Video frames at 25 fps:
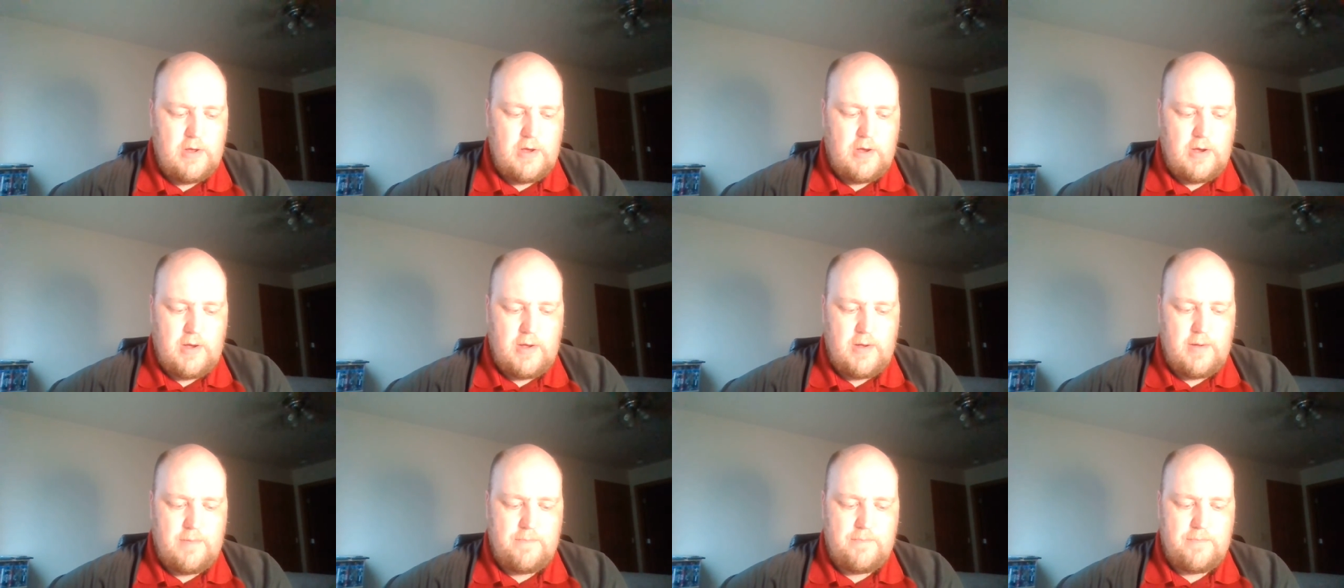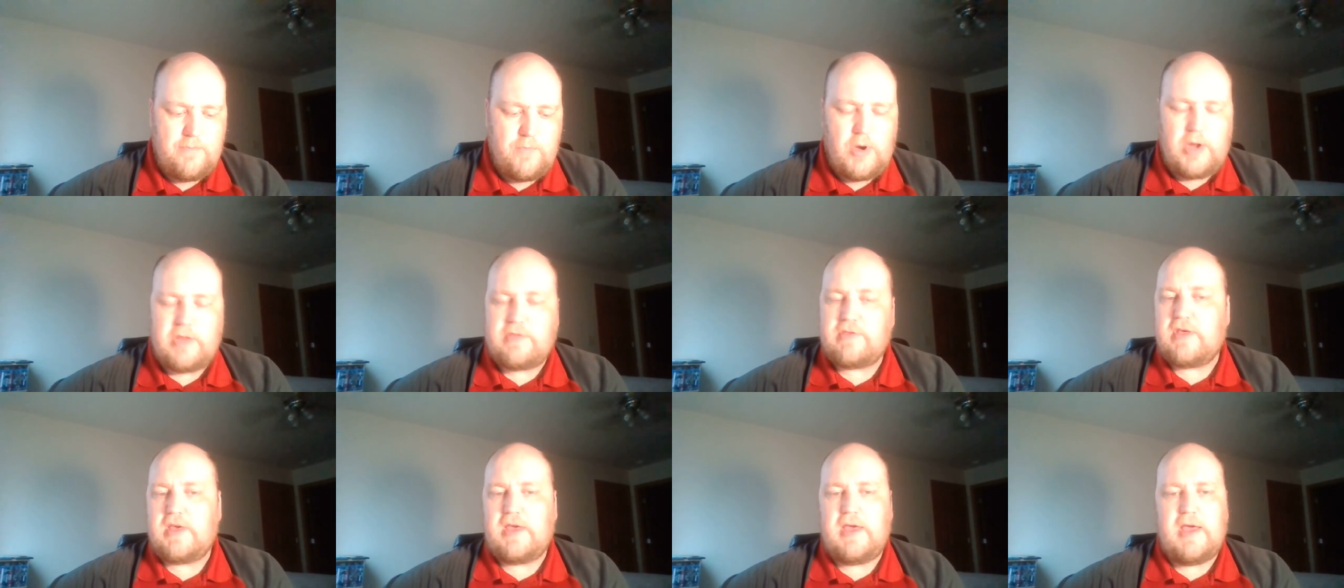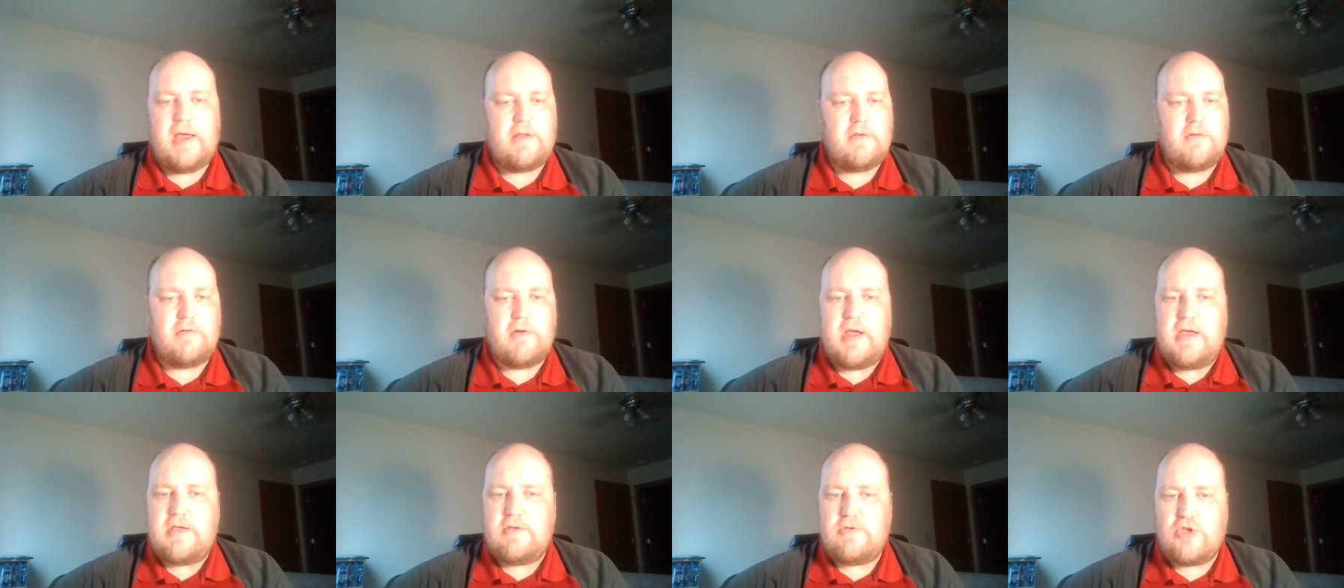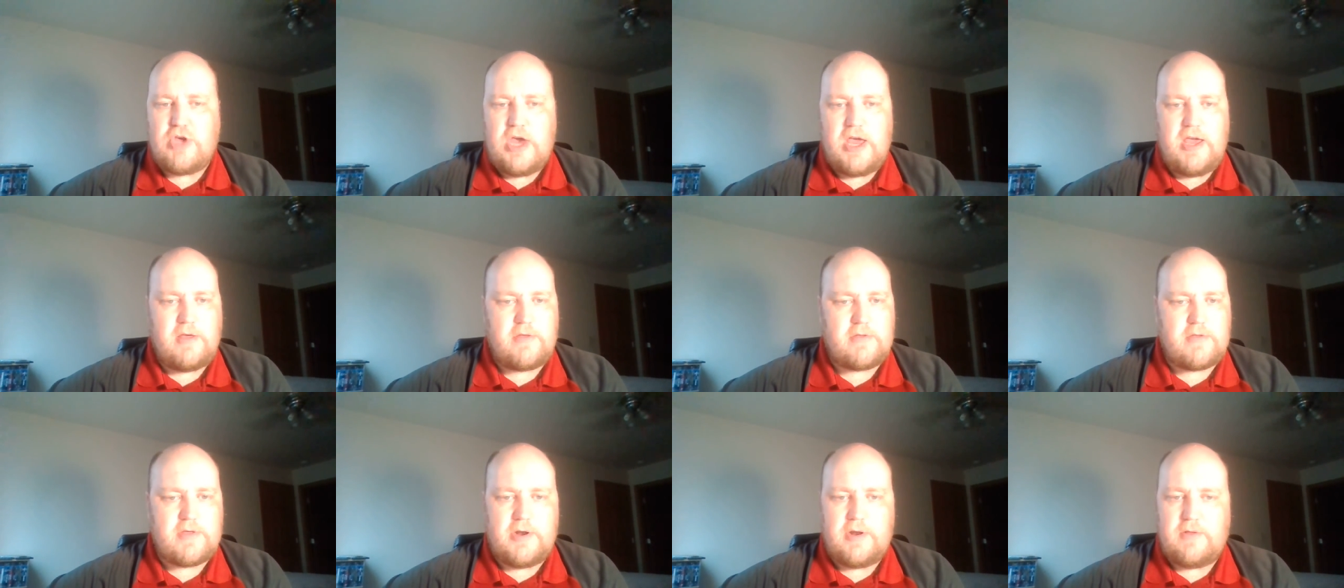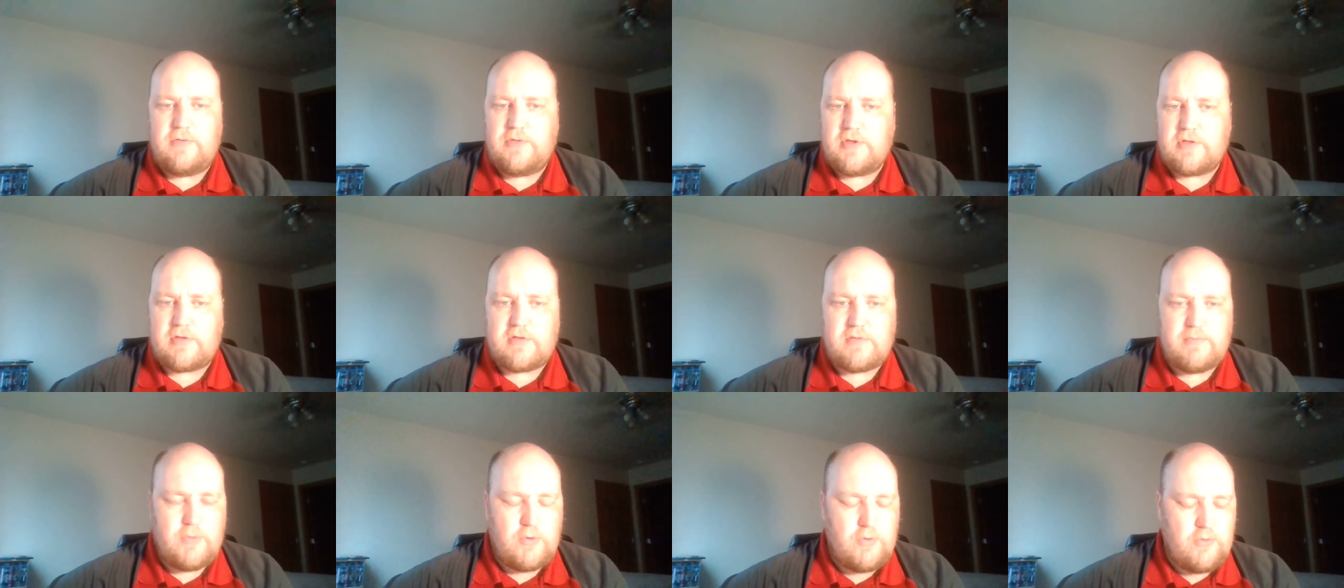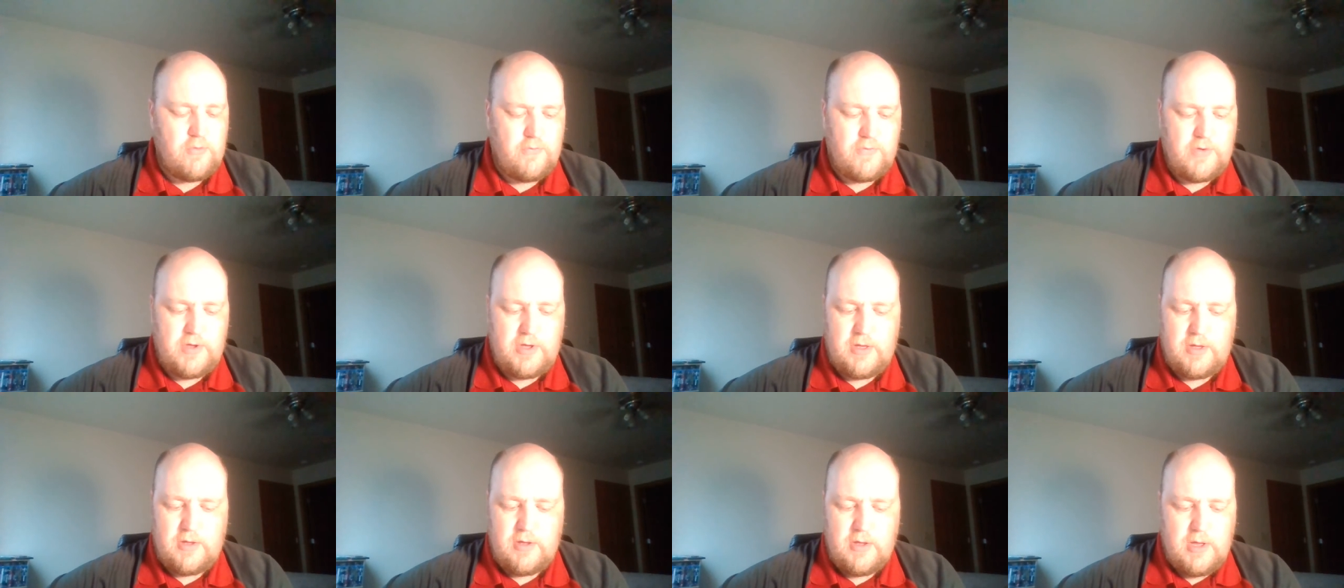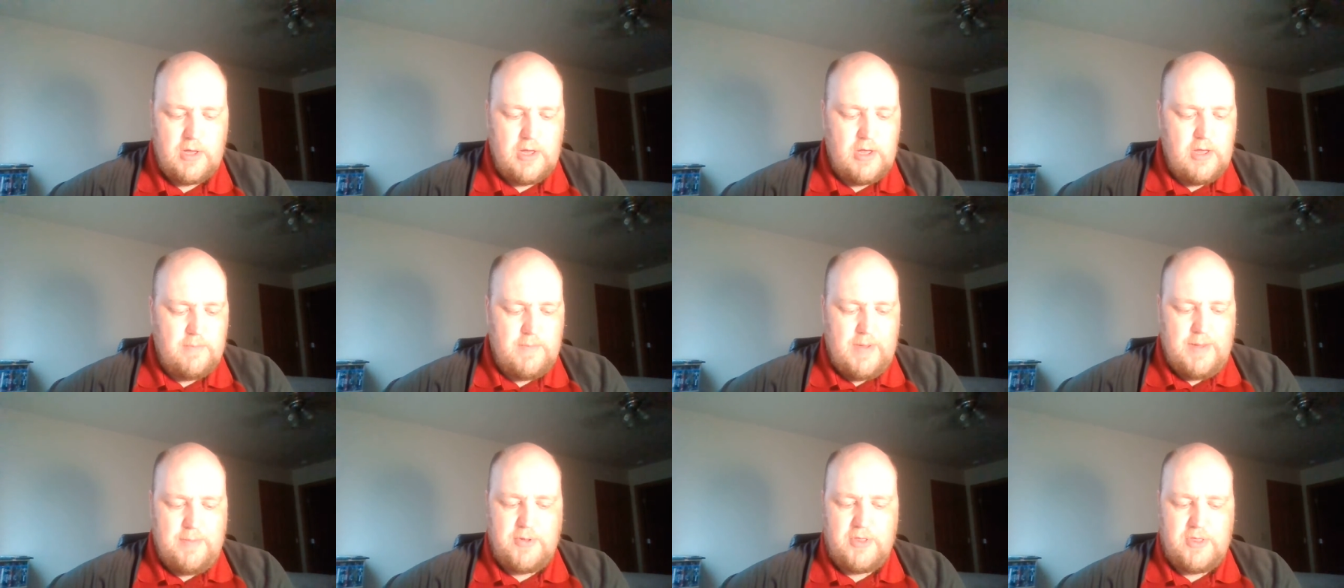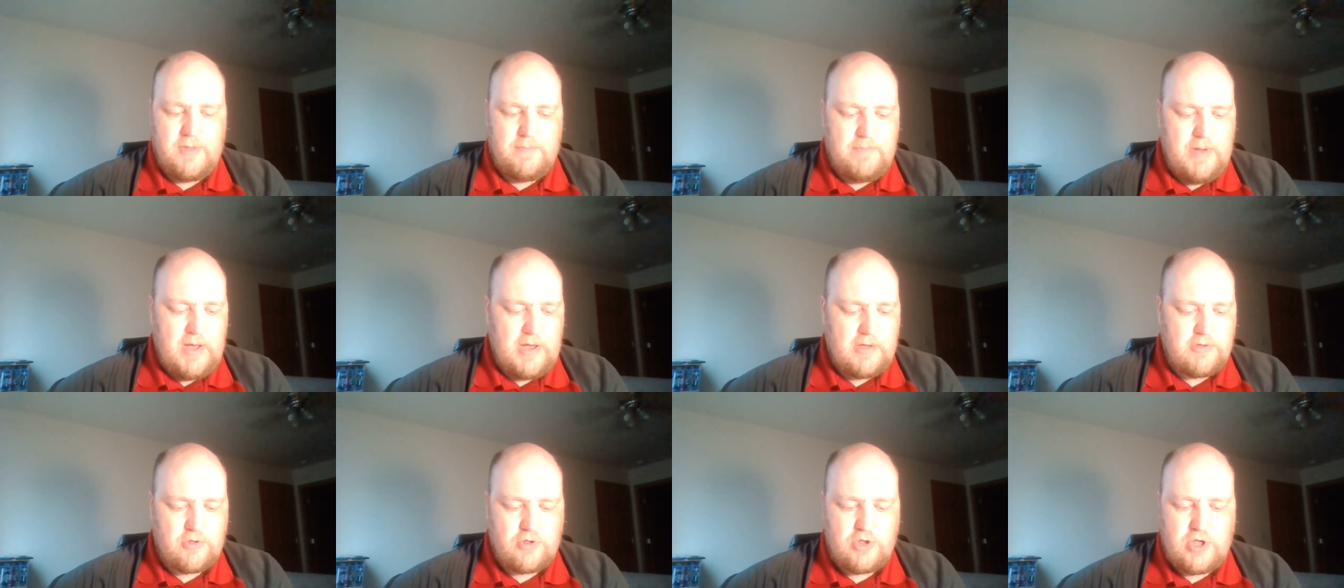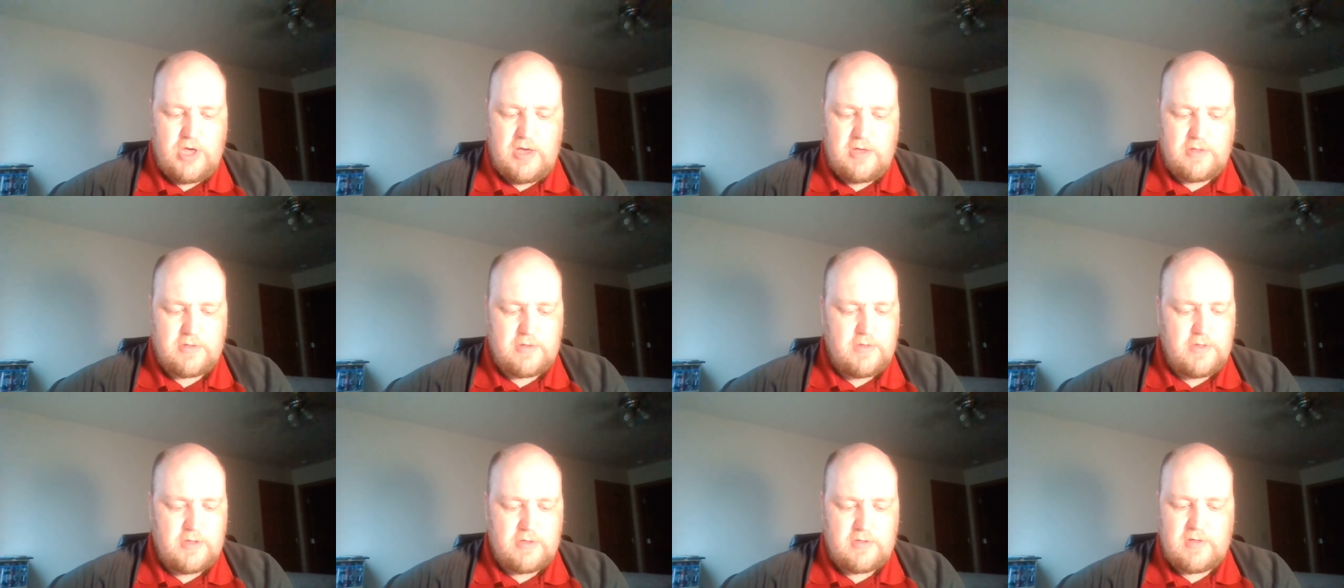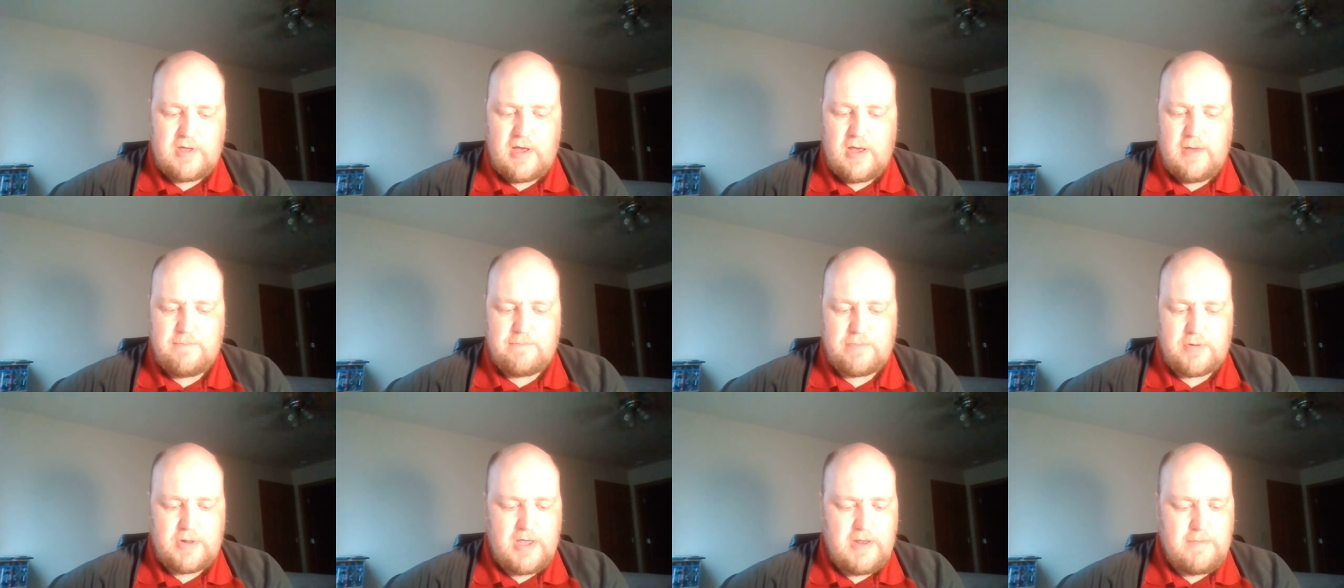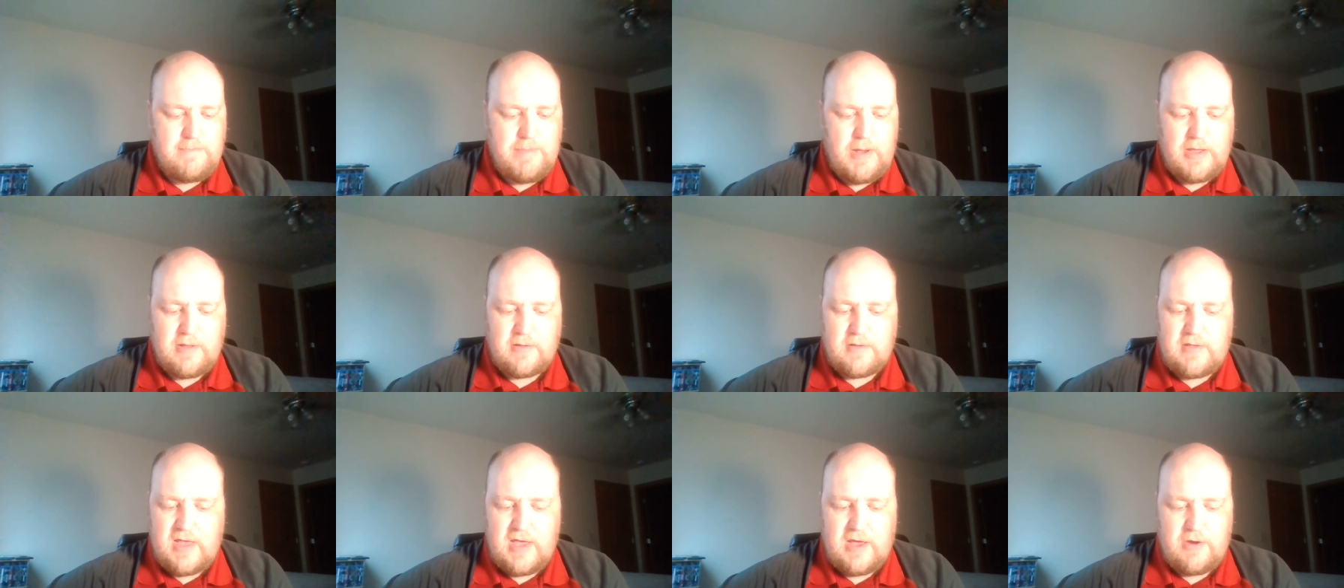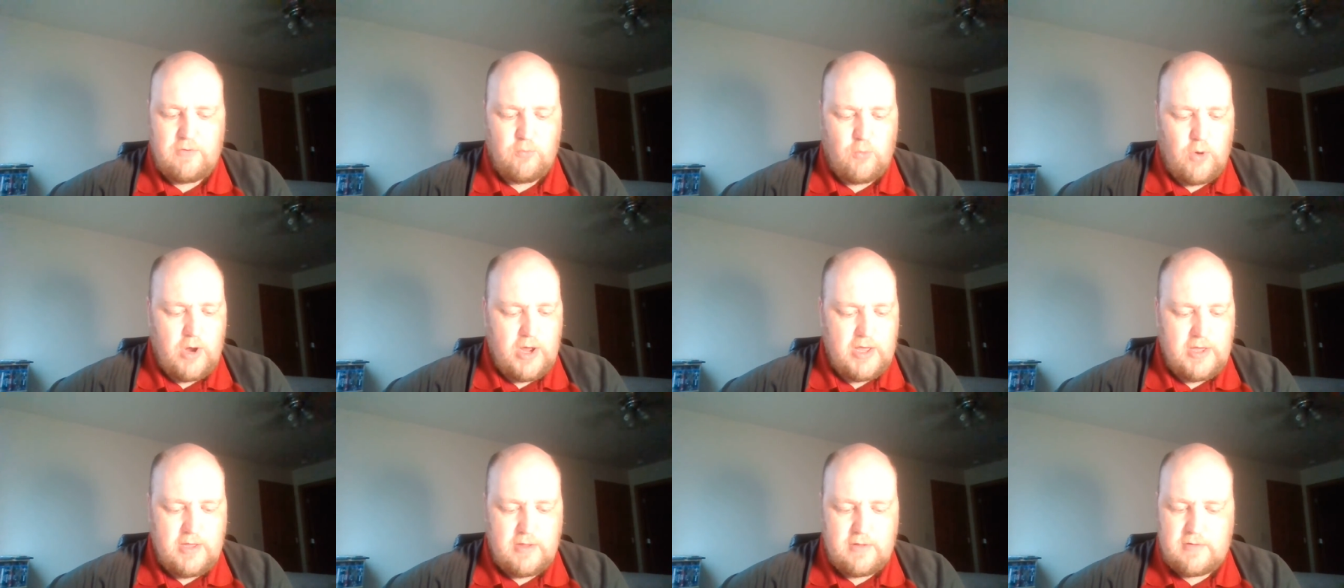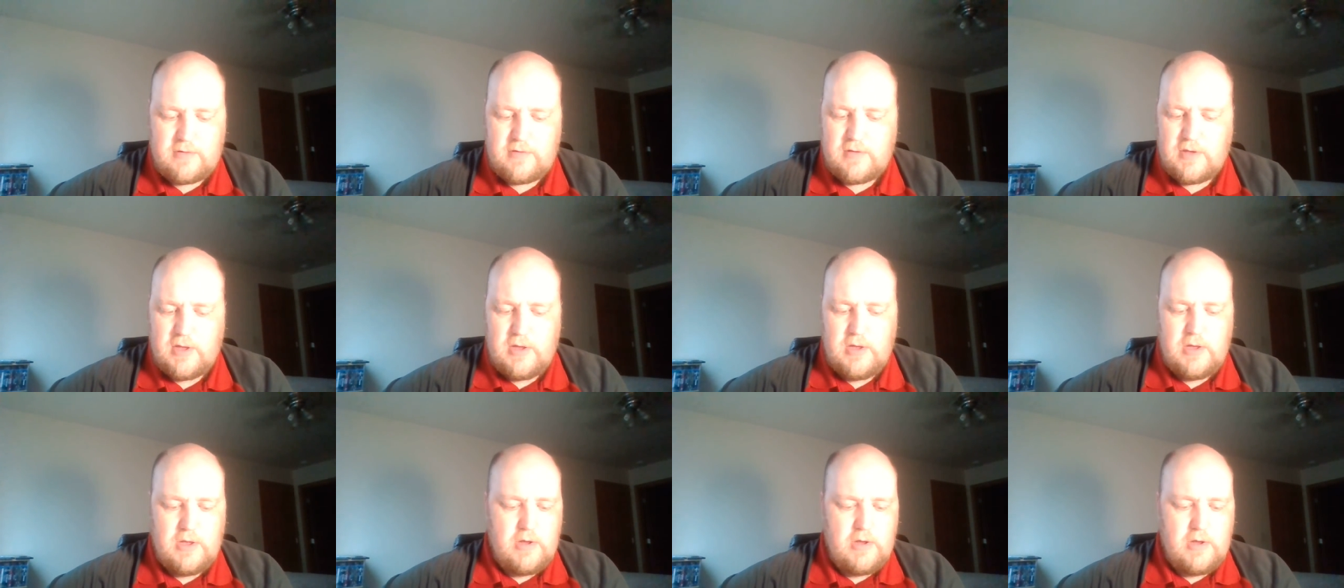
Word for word: Um, once again, great Jason in this movie. Maybe the best Jason, this time played by Ted White.